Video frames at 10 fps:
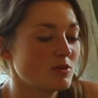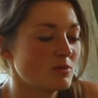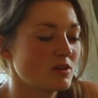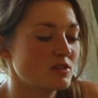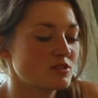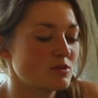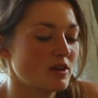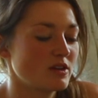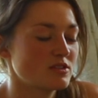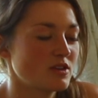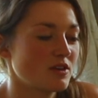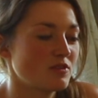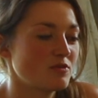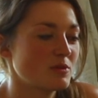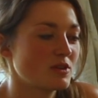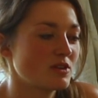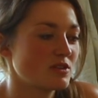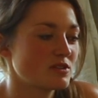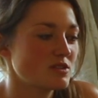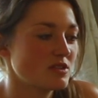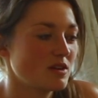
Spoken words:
with me is quite tough because